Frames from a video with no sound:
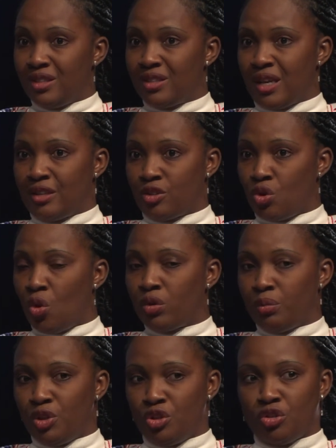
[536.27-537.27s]
it has
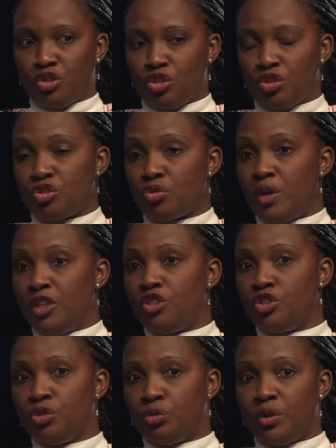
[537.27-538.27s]
gone beyond just
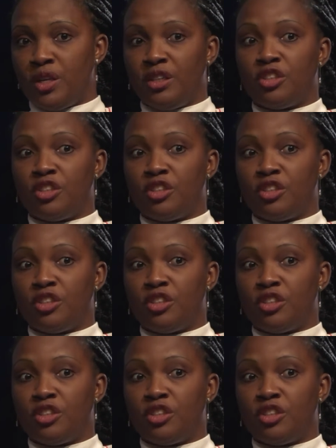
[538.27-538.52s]
training children